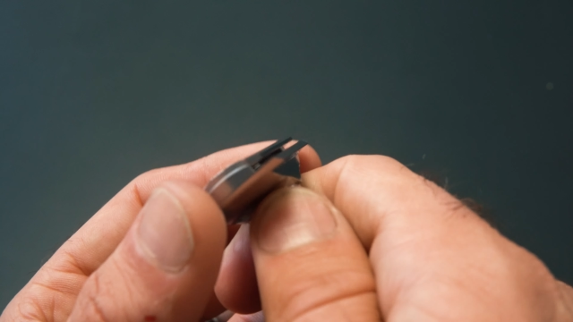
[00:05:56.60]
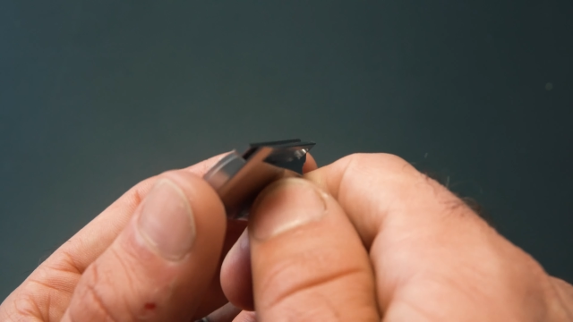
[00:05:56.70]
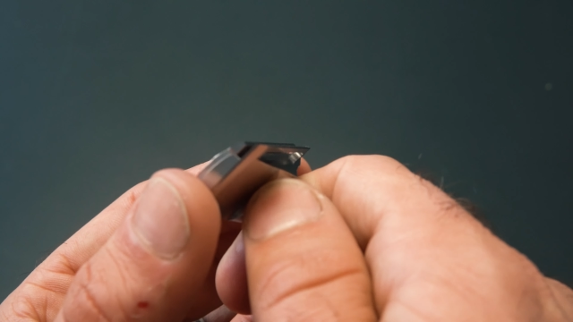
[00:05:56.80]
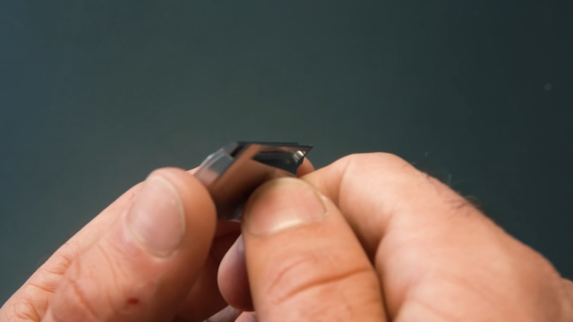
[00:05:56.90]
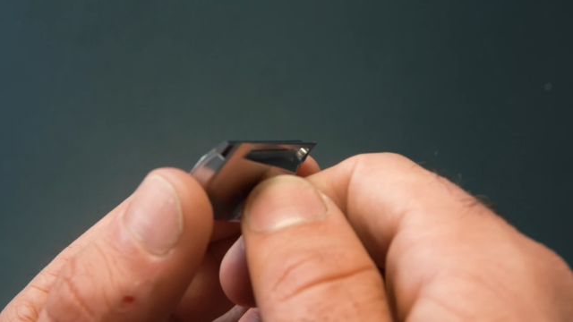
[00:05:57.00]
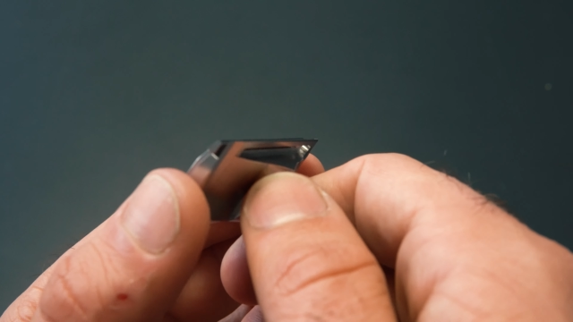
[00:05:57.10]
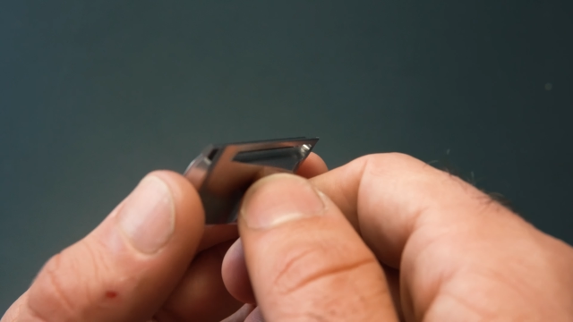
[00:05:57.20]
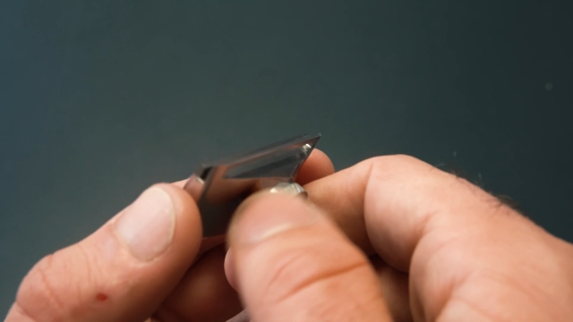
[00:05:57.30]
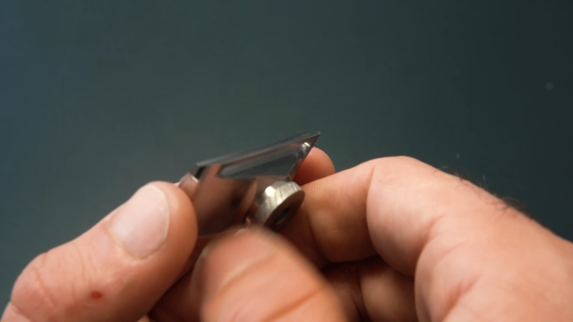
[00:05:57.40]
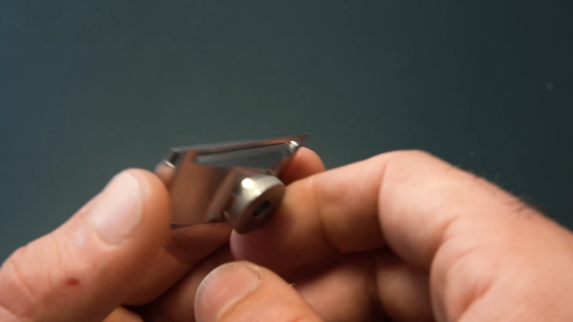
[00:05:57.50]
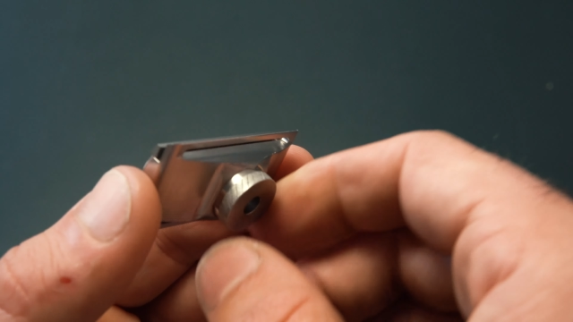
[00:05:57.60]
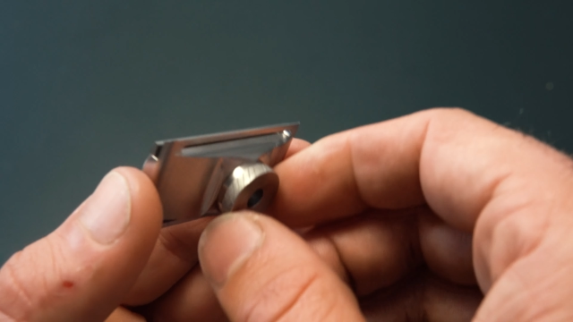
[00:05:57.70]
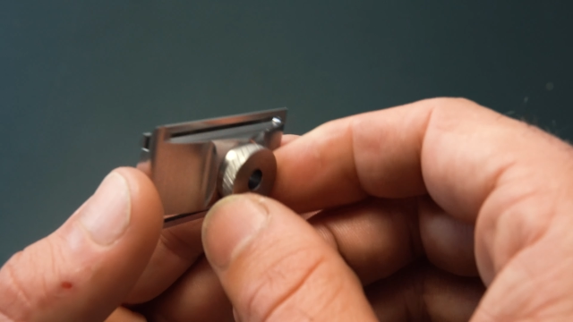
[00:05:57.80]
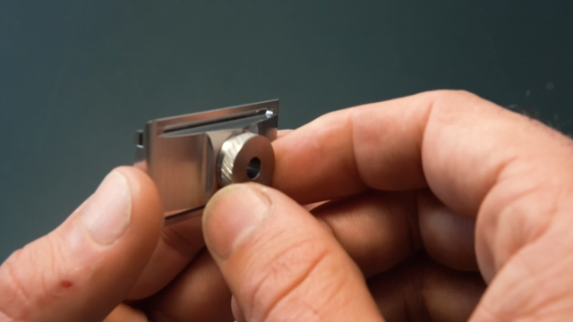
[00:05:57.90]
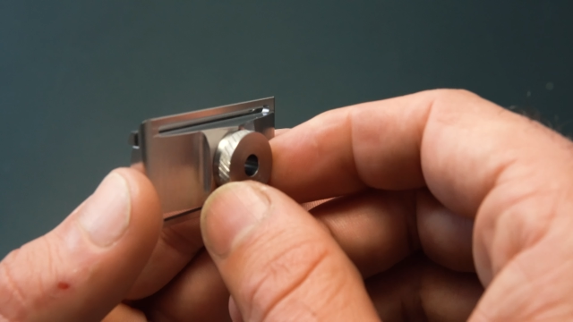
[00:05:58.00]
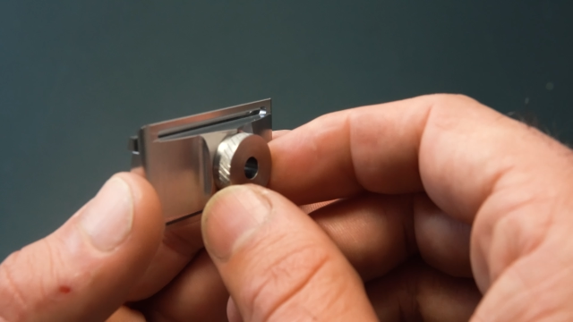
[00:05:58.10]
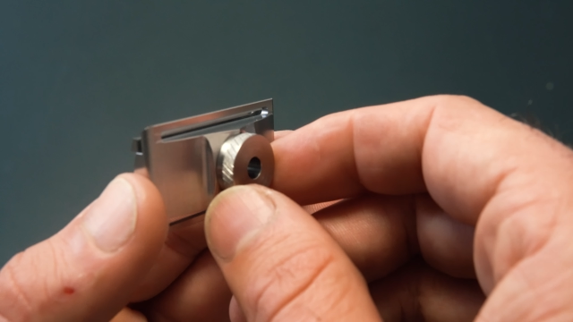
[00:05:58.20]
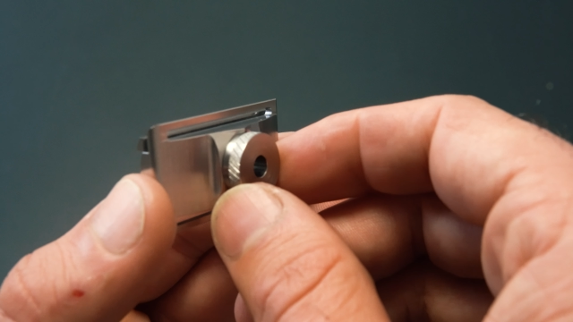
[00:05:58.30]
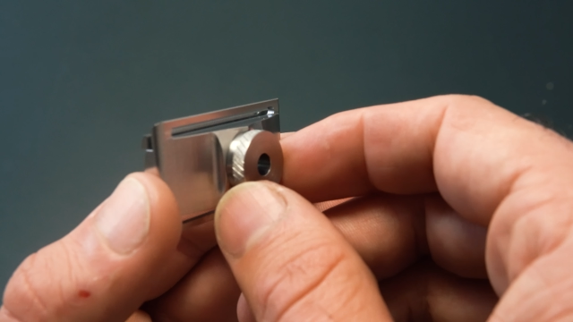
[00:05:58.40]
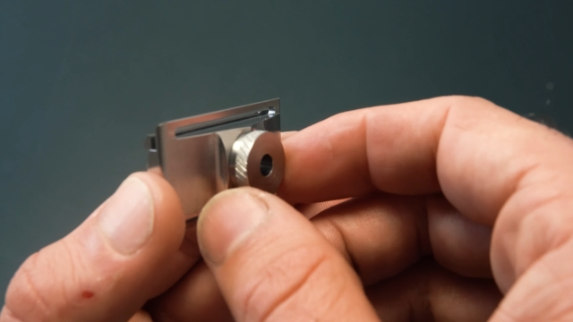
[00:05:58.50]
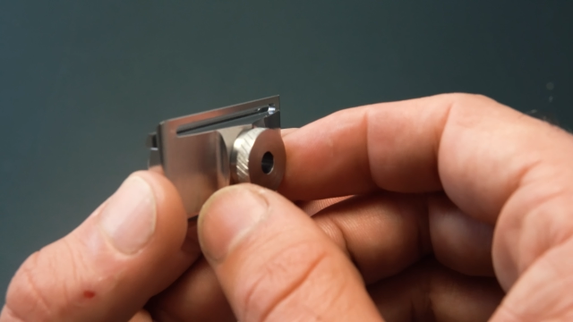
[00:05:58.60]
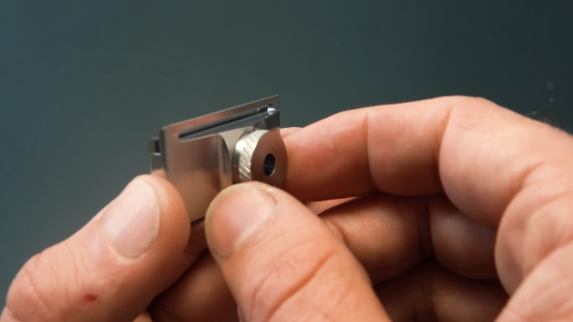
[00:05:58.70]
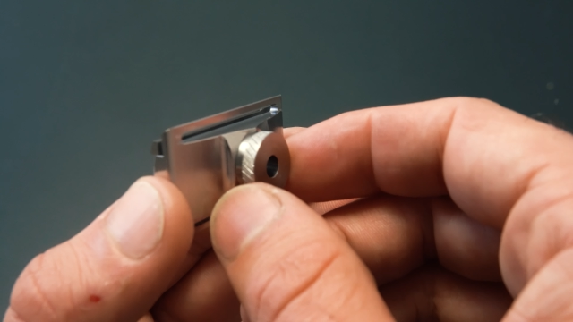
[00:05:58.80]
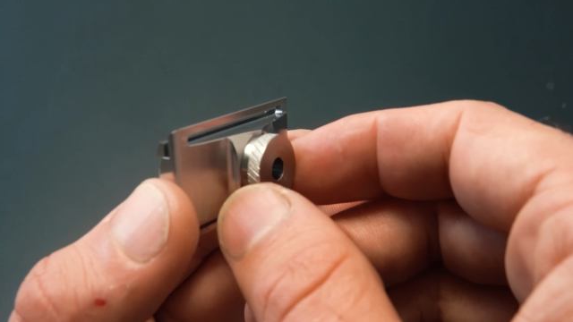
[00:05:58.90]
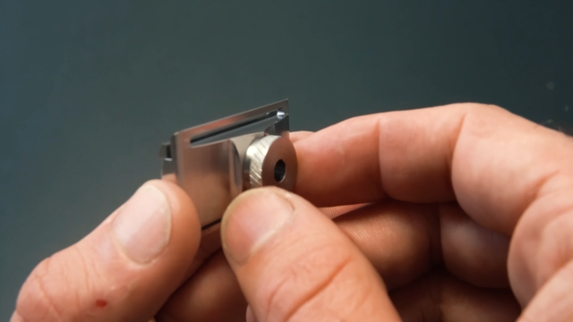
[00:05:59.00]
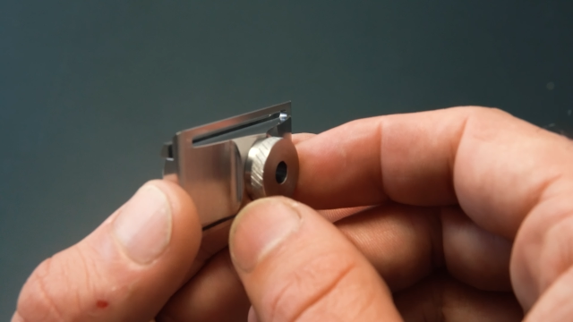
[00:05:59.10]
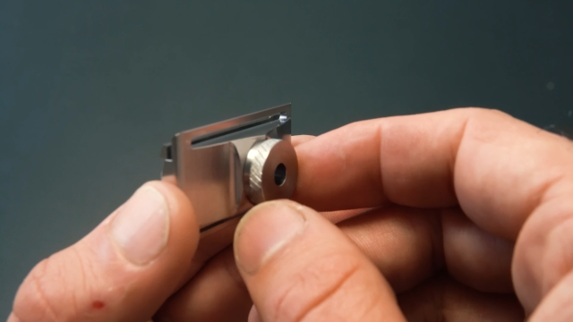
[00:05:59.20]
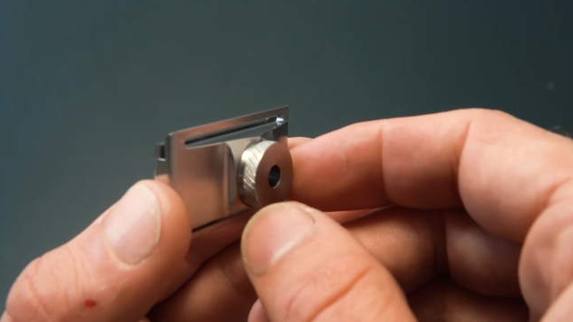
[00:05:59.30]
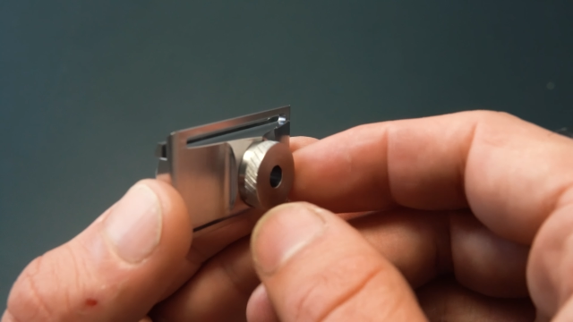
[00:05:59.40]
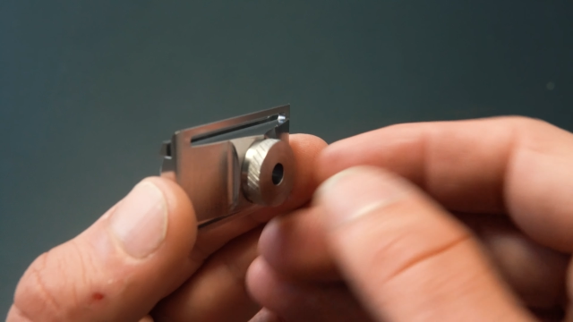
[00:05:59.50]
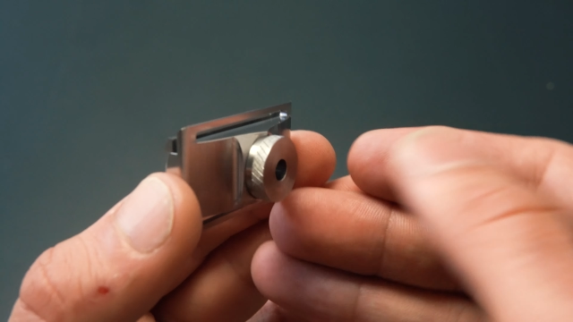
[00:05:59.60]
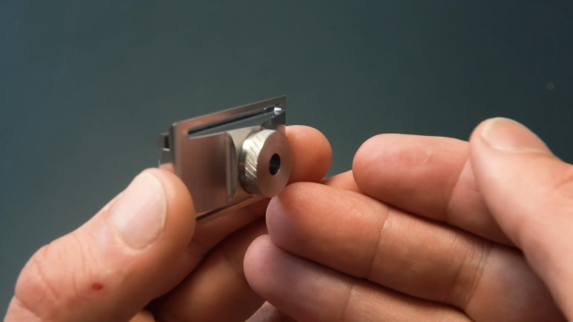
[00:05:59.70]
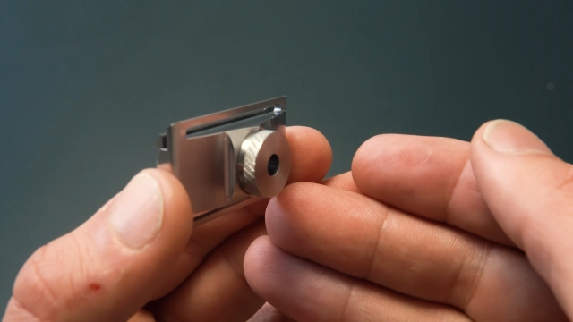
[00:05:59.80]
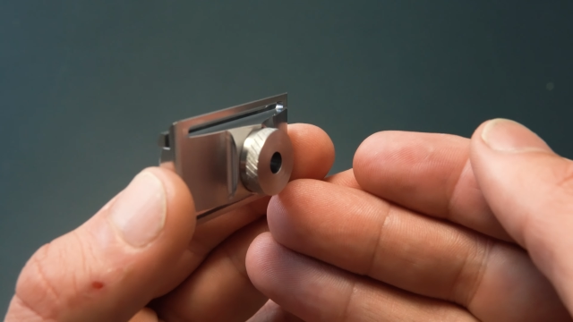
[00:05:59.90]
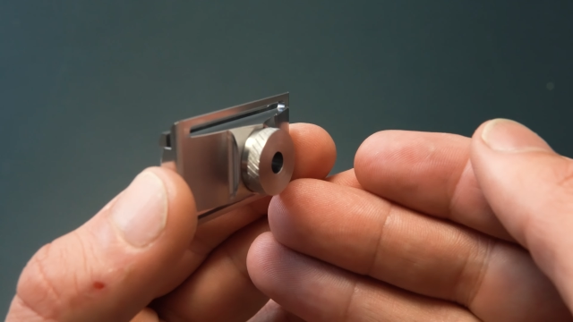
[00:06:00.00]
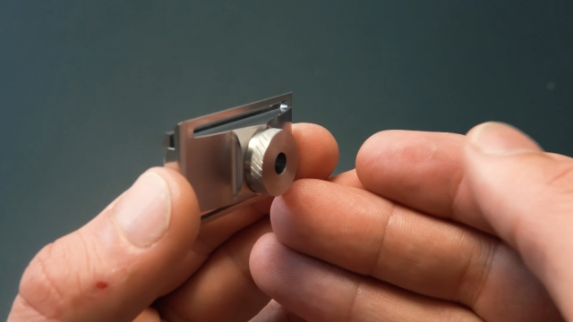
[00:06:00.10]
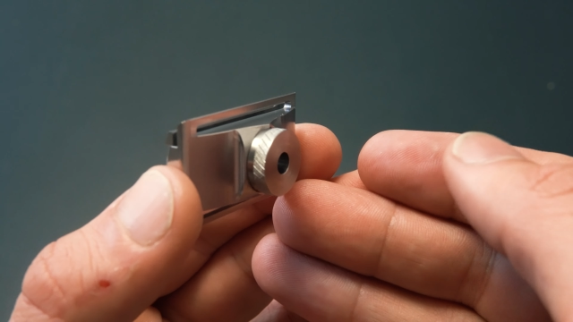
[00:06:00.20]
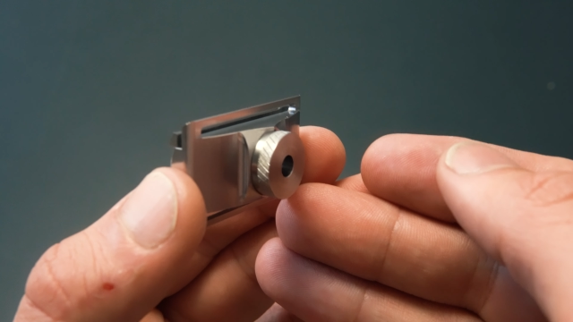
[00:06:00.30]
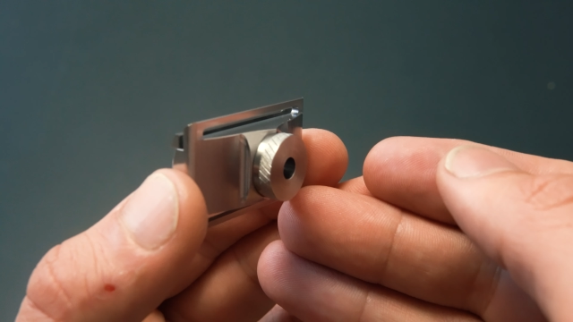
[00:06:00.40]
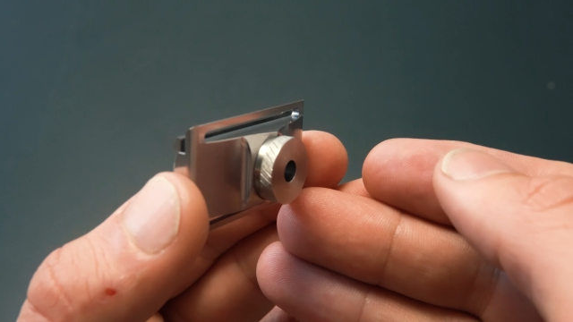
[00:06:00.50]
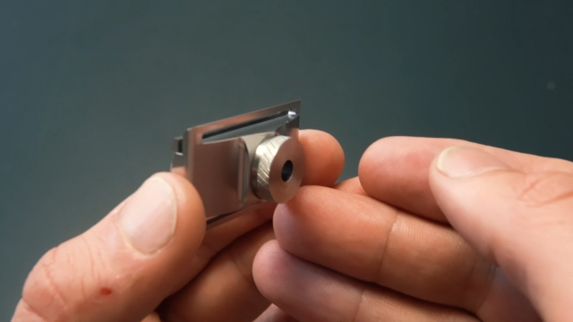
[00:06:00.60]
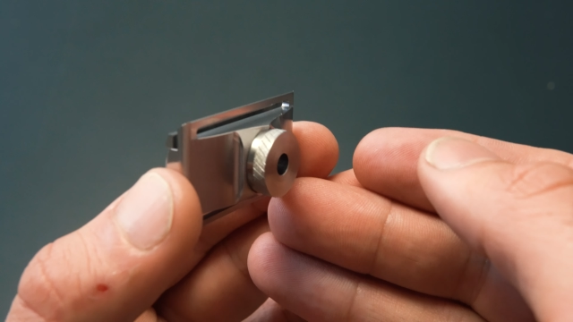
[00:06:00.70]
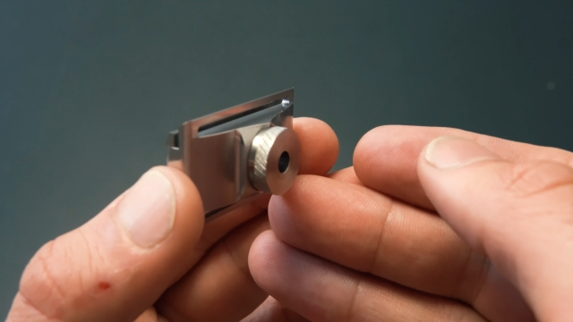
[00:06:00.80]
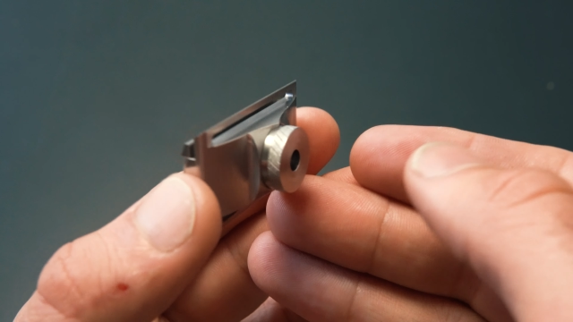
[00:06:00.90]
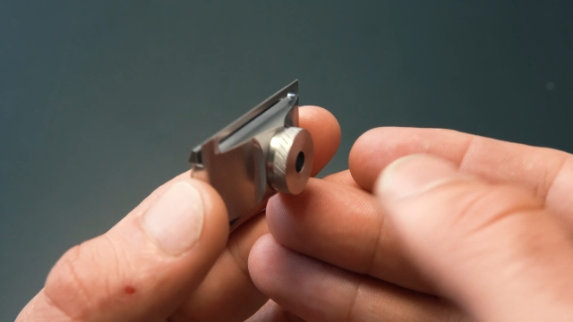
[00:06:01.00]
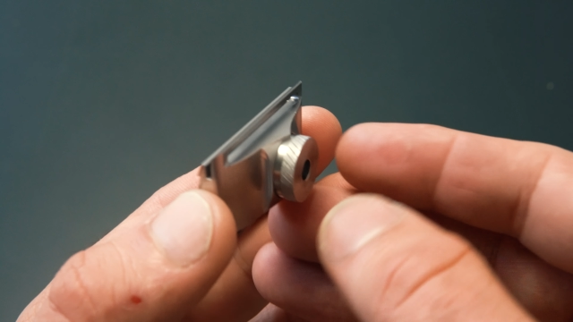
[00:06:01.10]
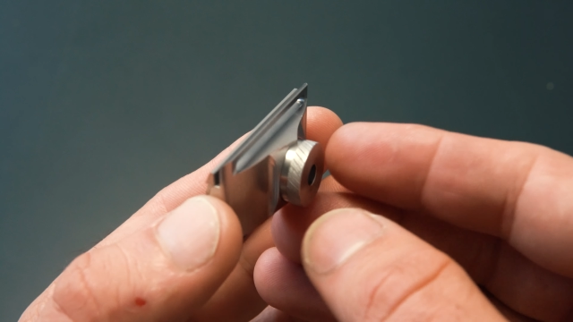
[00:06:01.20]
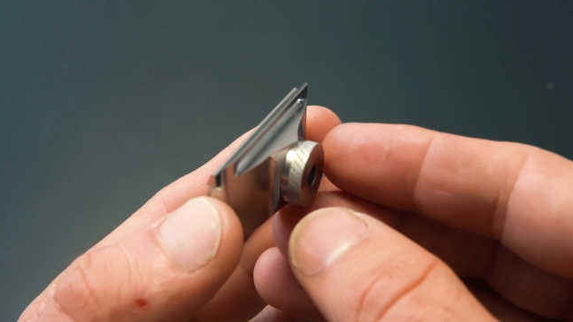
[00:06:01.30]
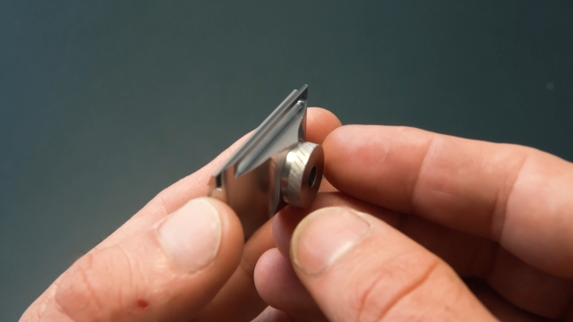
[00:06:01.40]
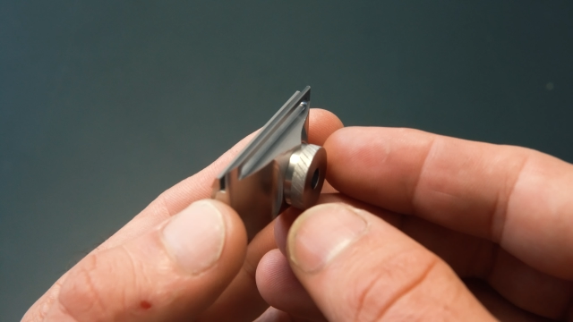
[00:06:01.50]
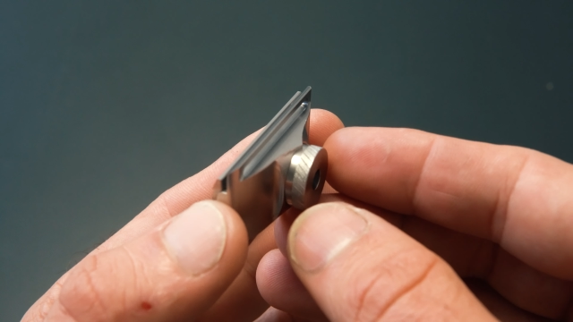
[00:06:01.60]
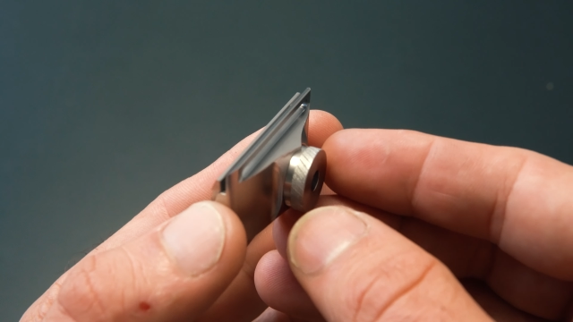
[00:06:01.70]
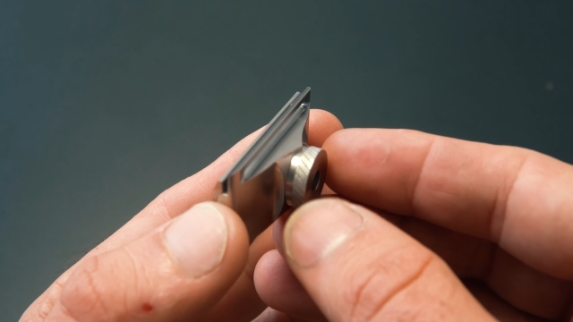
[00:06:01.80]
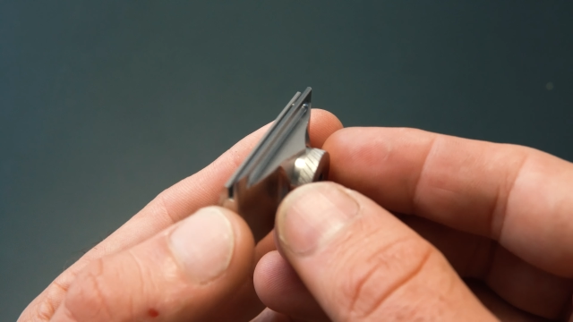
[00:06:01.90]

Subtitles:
(no speaker visible)